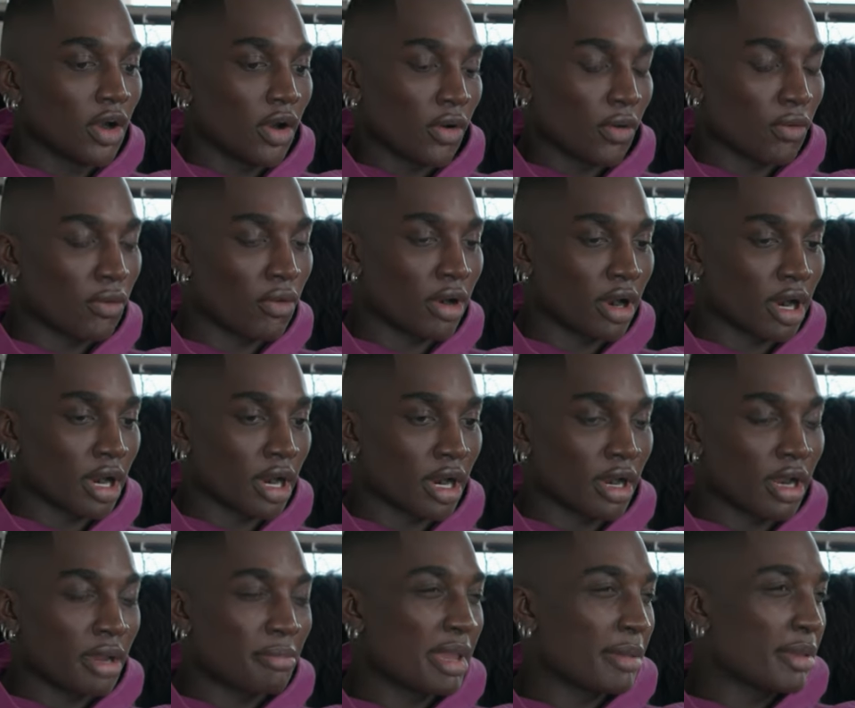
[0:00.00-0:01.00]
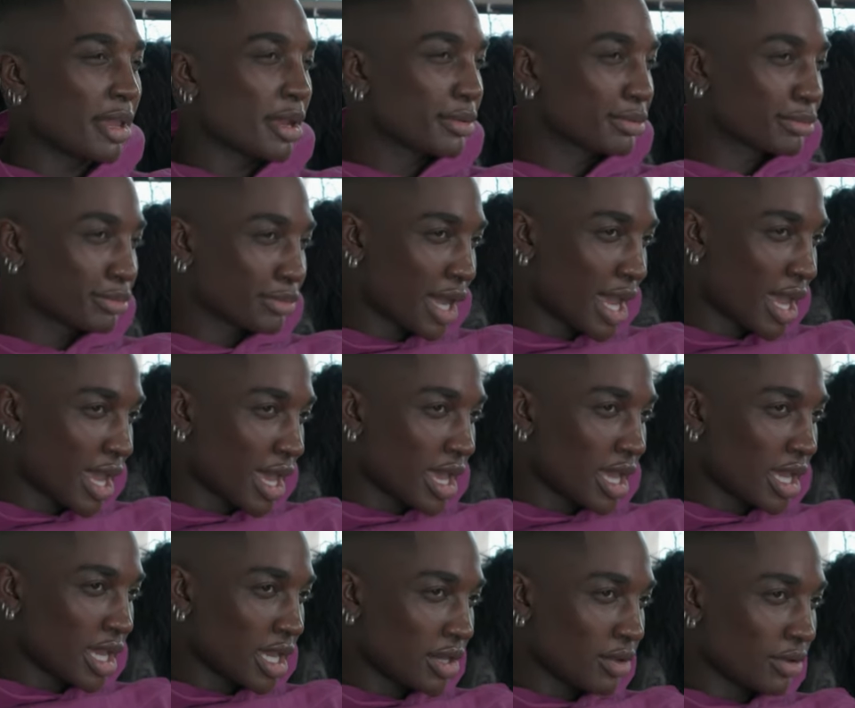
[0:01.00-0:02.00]
or maybe a
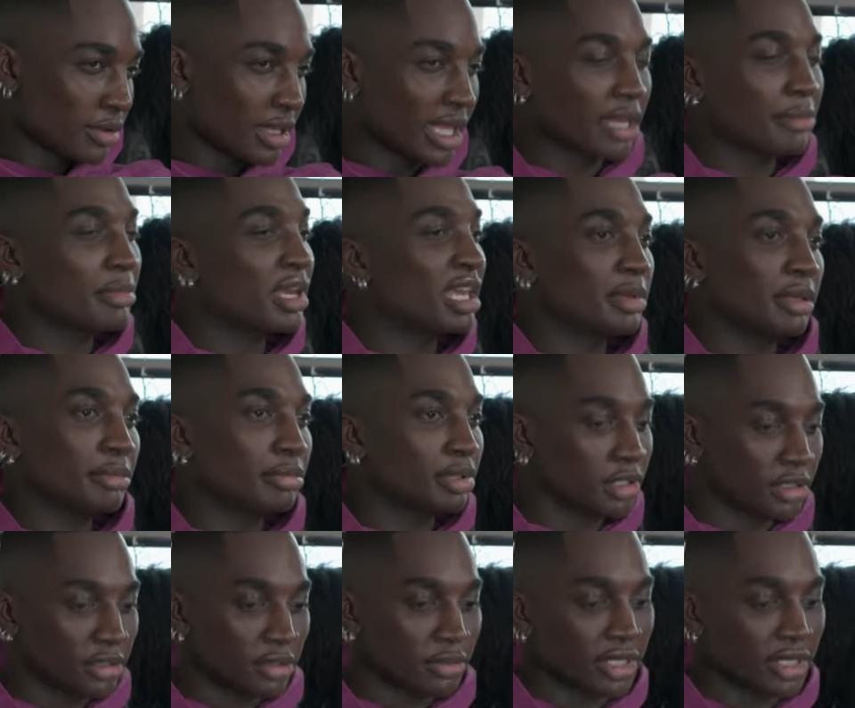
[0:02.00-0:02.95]
red, or like a baby blue or